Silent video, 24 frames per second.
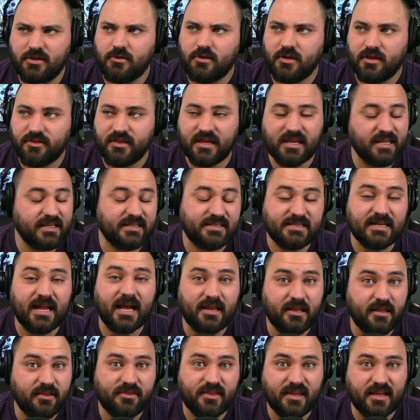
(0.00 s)
You think it's not.
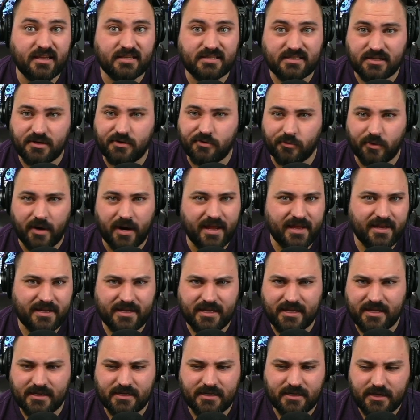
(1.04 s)
You think it's
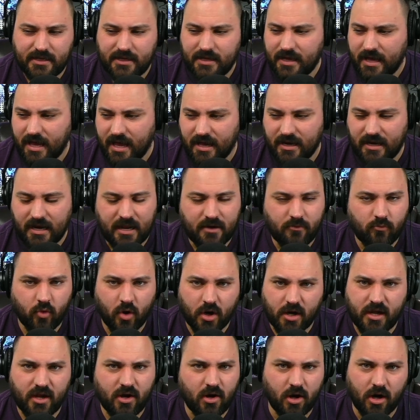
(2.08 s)
grinding and, and, and
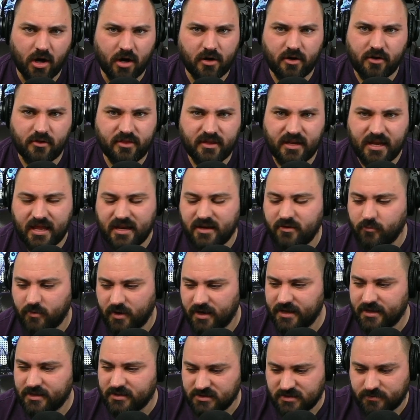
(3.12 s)
working harder than anyone
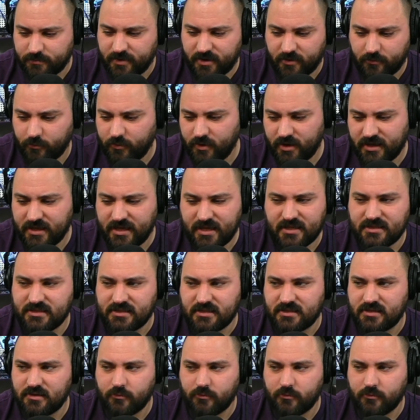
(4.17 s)
else, but it really isn't.